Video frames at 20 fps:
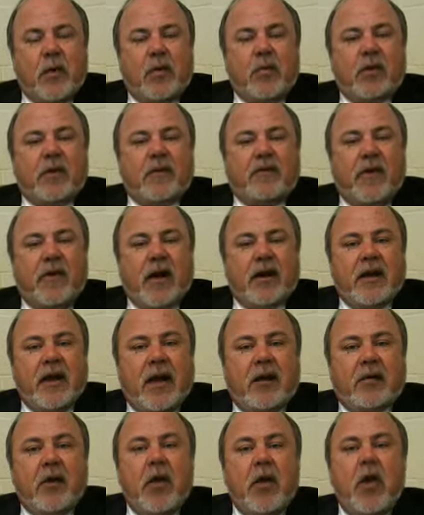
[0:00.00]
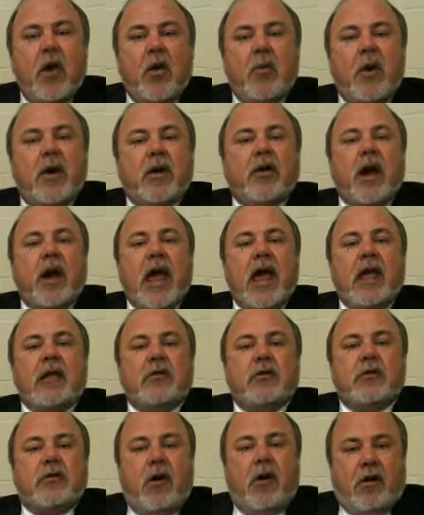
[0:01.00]
we want to find out what our
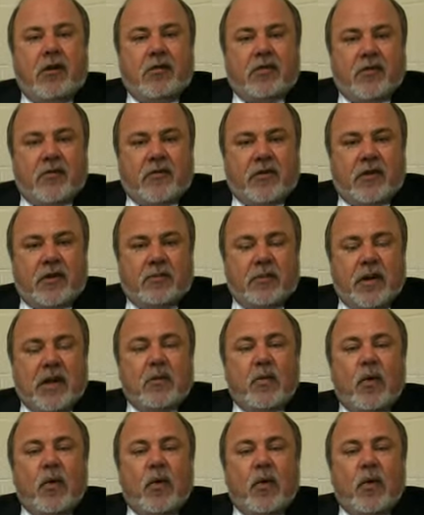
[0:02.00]
annual cost is going to be.